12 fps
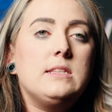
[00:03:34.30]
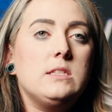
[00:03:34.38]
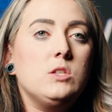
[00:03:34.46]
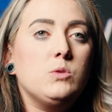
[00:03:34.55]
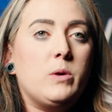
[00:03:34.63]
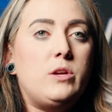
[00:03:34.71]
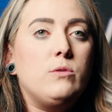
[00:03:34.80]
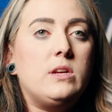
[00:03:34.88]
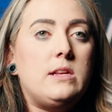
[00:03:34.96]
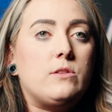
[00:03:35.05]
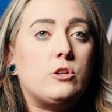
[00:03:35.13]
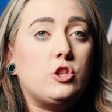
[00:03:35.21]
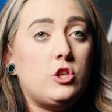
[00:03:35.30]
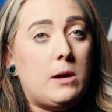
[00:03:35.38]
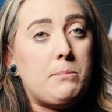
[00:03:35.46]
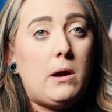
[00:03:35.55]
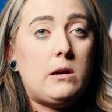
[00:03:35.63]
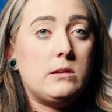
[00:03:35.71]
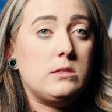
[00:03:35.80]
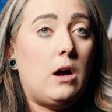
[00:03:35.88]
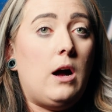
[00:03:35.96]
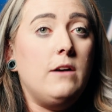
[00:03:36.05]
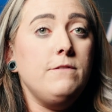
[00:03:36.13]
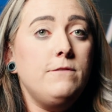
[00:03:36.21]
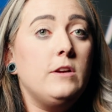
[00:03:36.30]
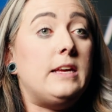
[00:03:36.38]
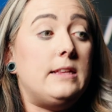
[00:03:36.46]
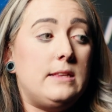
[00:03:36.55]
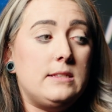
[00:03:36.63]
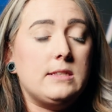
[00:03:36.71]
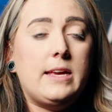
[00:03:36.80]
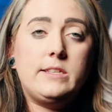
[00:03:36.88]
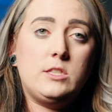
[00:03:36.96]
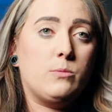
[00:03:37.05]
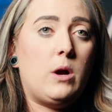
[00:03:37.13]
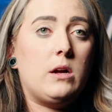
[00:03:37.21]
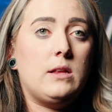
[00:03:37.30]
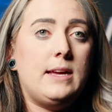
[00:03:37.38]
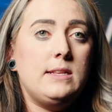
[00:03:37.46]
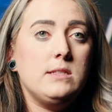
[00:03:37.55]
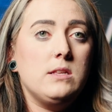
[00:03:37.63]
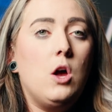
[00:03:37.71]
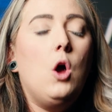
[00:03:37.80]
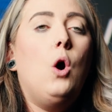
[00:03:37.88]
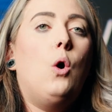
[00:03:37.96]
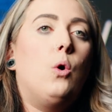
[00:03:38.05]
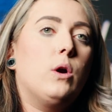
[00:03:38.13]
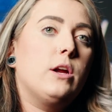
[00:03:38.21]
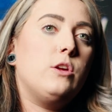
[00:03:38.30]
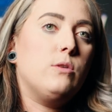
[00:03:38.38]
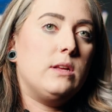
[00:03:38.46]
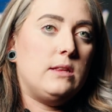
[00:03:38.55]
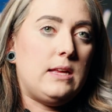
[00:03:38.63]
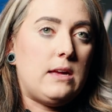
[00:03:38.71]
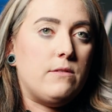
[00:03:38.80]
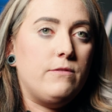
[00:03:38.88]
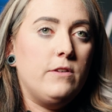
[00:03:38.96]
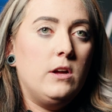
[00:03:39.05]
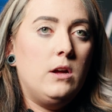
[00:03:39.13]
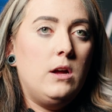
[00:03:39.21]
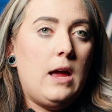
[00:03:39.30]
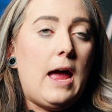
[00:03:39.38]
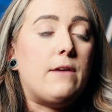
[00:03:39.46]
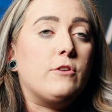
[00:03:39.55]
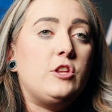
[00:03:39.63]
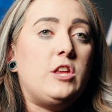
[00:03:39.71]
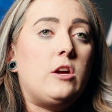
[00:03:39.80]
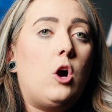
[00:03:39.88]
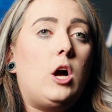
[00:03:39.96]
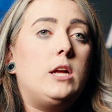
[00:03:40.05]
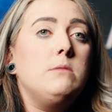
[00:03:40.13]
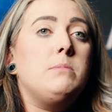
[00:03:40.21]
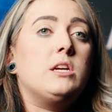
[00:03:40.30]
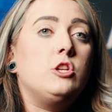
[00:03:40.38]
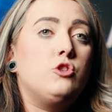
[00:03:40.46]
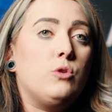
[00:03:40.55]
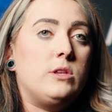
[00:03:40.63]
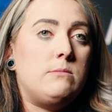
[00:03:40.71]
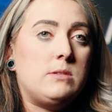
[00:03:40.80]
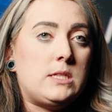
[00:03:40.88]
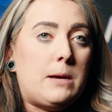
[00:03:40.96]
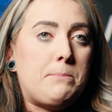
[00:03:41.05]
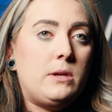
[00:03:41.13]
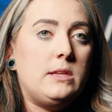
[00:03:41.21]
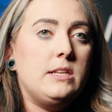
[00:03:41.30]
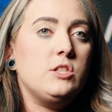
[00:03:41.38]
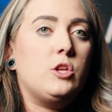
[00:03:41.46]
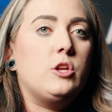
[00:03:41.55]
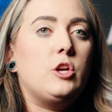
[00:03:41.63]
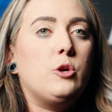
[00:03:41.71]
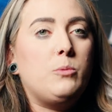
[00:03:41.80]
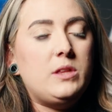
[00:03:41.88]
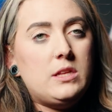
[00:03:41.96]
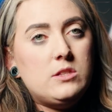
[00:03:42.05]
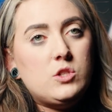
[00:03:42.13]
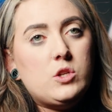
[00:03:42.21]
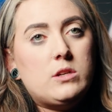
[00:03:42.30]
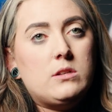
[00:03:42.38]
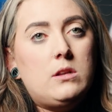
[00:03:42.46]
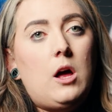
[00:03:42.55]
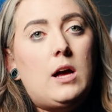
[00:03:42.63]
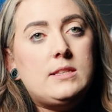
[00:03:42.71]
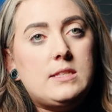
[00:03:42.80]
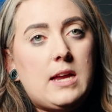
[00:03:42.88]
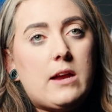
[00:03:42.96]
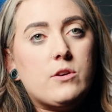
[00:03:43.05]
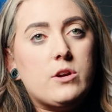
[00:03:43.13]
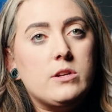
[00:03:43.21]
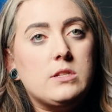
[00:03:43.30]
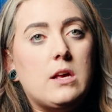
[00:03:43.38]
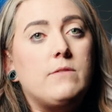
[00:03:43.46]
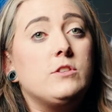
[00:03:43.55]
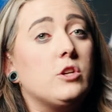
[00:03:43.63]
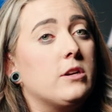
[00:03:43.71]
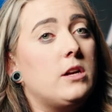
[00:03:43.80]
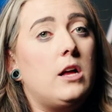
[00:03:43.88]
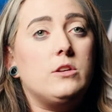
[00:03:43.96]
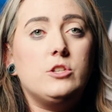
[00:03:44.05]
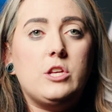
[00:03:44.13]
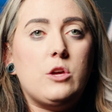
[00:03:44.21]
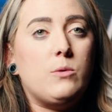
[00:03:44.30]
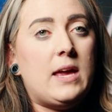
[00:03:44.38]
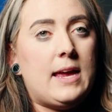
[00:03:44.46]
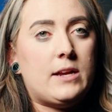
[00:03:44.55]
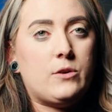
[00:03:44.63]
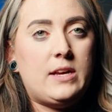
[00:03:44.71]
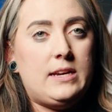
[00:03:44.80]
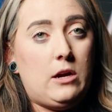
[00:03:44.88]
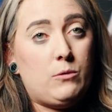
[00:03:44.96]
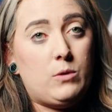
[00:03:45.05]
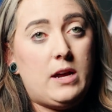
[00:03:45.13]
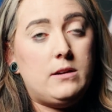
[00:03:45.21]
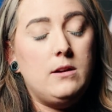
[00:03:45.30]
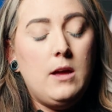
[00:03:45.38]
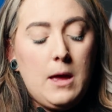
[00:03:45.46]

This is where you can either shut products off, in this case the rock lights, or you can leave everything on, but control them separately so that you're within certain law standards of certain colors that you can or cannot run.